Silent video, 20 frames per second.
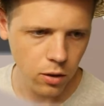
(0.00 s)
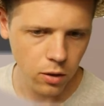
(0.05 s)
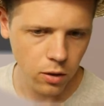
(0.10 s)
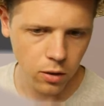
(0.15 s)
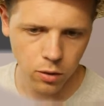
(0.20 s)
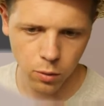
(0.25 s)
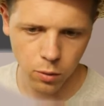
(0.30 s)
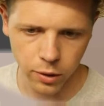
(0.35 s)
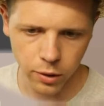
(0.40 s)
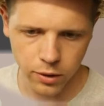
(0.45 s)

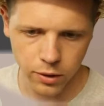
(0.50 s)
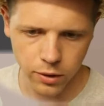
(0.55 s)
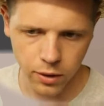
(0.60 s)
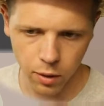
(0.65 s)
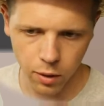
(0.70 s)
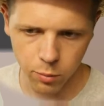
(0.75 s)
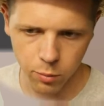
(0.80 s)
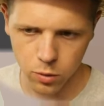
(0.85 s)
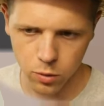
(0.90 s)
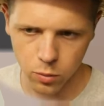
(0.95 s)
Glowing
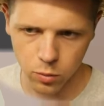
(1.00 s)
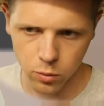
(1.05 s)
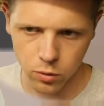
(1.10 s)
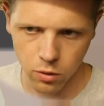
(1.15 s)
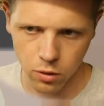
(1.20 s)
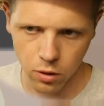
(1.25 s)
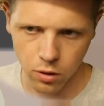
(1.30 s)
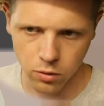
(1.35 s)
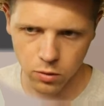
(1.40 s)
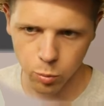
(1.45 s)
diamond tools
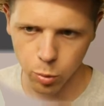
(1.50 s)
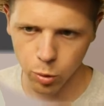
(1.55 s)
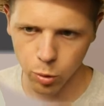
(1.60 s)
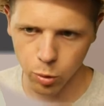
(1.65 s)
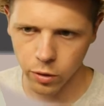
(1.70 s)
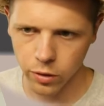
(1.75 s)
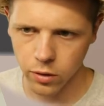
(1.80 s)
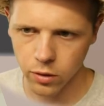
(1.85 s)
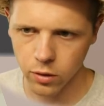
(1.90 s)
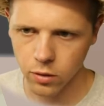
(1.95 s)
are all
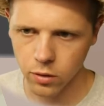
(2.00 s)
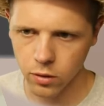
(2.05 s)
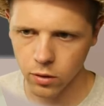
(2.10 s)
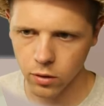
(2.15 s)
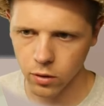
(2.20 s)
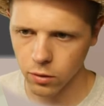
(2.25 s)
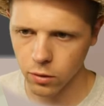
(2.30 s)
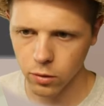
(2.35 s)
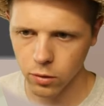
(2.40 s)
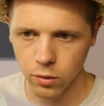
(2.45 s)
supported.
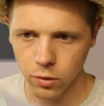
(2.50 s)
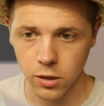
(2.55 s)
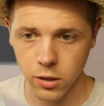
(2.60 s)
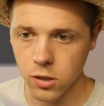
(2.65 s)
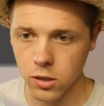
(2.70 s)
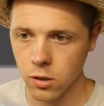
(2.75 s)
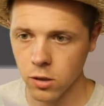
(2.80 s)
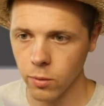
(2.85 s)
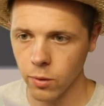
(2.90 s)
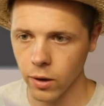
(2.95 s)
You can actually
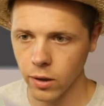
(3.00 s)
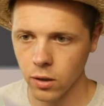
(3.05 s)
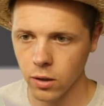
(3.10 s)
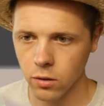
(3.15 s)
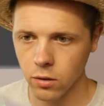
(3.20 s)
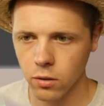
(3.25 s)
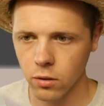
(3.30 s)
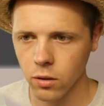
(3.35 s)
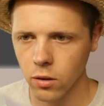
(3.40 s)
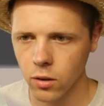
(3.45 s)
see right
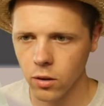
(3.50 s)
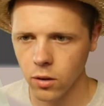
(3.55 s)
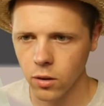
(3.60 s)
here.